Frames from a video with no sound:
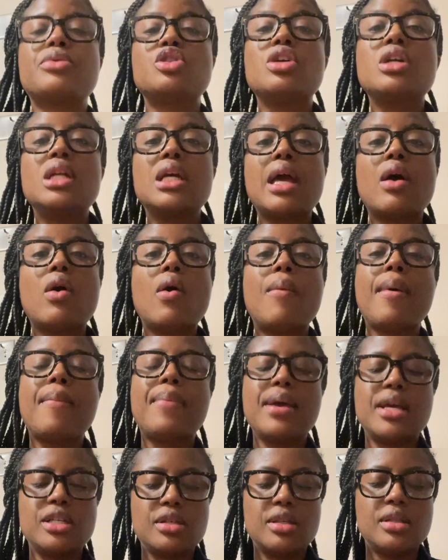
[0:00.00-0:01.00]
training had all my
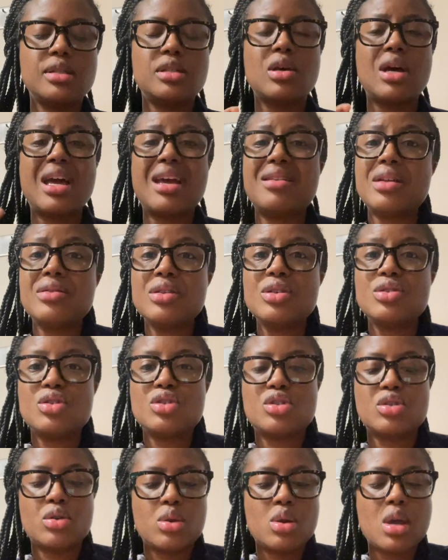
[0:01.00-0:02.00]
patients. So I had nothing to
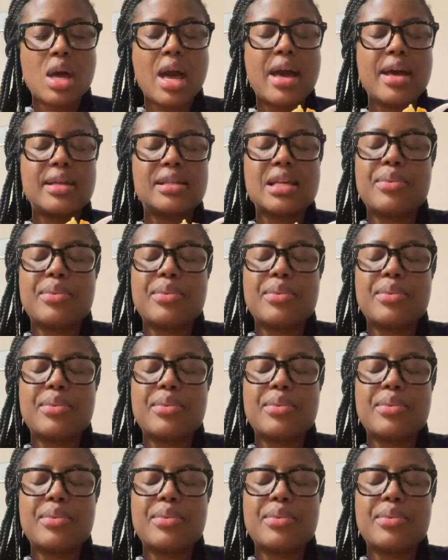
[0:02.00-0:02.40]
show you guys.